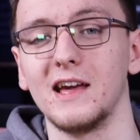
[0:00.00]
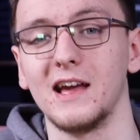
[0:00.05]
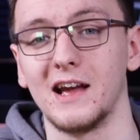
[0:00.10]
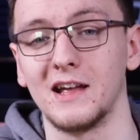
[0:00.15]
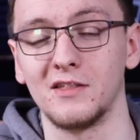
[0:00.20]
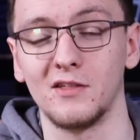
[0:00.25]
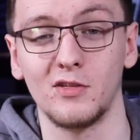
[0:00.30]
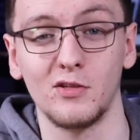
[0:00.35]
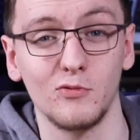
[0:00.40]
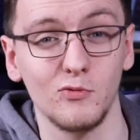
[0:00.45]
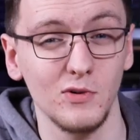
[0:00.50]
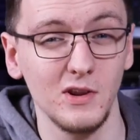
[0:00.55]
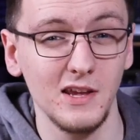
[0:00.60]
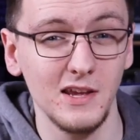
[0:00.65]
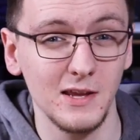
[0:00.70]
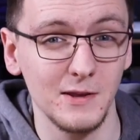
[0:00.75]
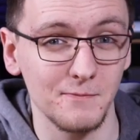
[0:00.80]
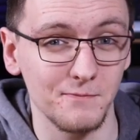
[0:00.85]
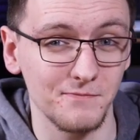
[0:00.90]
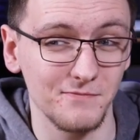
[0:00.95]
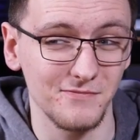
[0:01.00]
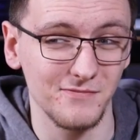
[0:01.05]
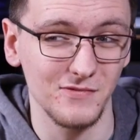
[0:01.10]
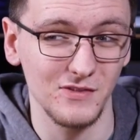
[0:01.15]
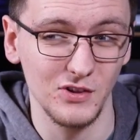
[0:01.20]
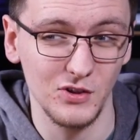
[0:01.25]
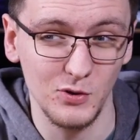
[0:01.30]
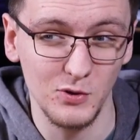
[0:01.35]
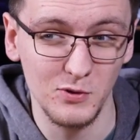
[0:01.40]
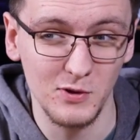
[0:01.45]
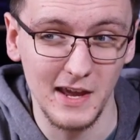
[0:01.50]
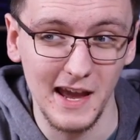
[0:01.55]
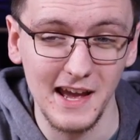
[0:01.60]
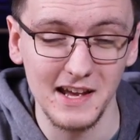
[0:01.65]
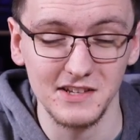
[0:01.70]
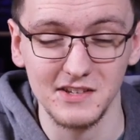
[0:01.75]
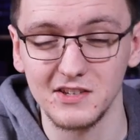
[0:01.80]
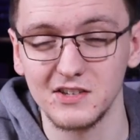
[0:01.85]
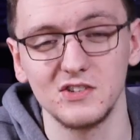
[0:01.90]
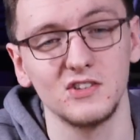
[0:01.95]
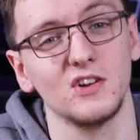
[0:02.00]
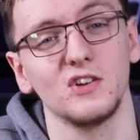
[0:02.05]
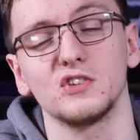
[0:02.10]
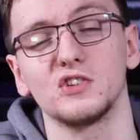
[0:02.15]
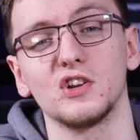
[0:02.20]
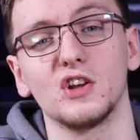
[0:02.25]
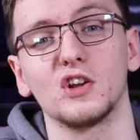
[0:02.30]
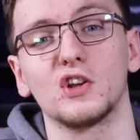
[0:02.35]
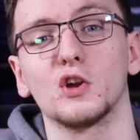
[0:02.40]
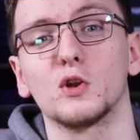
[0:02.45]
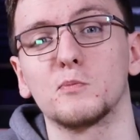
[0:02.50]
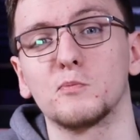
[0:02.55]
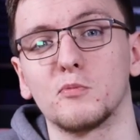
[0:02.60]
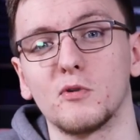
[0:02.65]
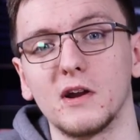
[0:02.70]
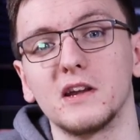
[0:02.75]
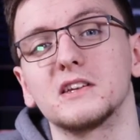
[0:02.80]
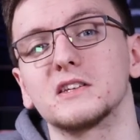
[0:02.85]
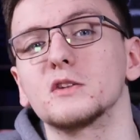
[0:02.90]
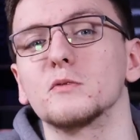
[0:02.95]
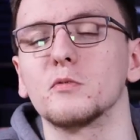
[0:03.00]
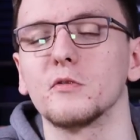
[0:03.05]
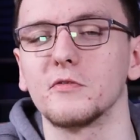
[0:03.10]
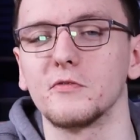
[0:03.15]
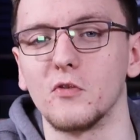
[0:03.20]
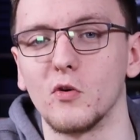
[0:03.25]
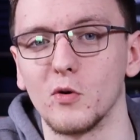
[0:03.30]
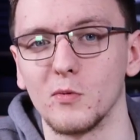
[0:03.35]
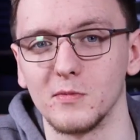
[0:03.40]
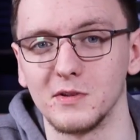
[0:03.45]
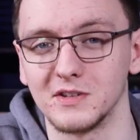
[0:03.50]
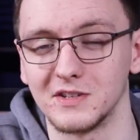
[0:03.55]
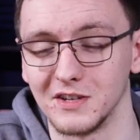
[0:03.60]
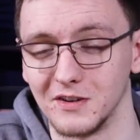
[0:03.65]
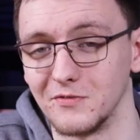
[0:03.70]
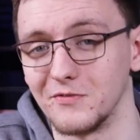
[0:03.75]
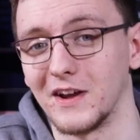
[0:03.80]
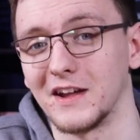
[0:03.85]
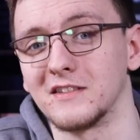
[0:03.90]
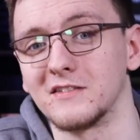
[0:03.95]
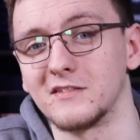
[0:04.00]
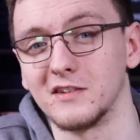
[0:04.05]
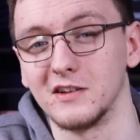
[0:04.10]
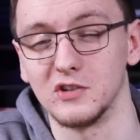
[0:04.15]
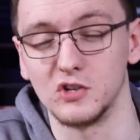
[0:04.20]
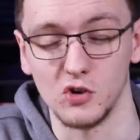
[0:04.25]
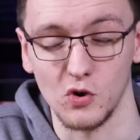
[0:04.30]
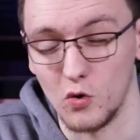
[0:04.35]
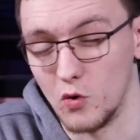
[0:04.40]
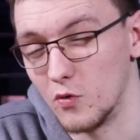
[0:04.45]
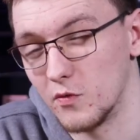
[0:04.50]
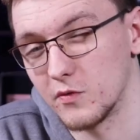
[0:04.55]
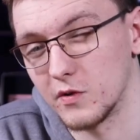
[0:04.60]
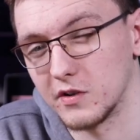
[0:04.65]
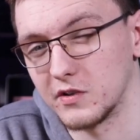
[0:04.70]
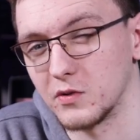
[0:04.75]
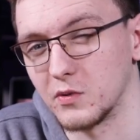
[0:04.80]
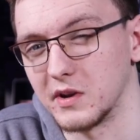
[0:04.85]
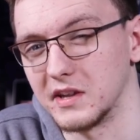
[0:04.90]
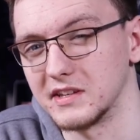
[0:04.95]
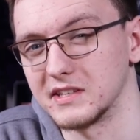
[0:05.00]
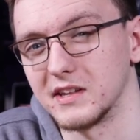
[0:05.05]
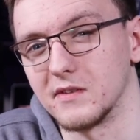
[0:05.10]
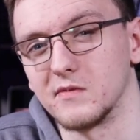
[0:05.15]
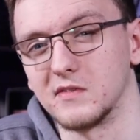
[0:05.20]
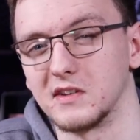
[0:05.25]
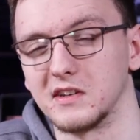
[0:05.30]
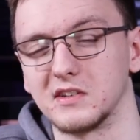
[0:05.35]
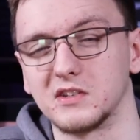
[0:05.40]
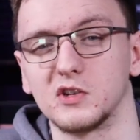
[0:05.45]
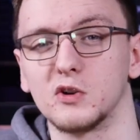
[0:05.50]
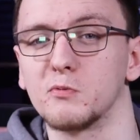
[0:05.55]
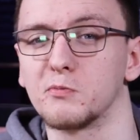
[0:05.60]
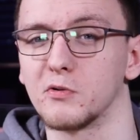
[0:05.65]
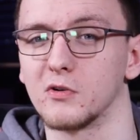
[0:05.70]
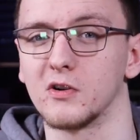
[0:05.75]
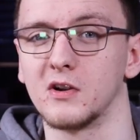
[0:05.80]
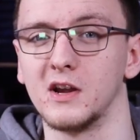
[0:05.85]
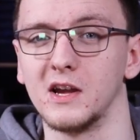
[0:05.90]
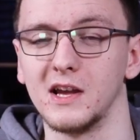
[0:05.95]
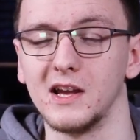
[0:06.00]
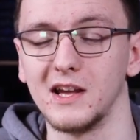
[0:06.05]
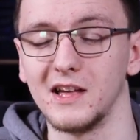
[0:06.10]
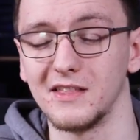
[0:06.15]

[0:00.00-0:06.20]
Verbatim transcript: And three, you get such a good price to performance advantage over a 2070 Super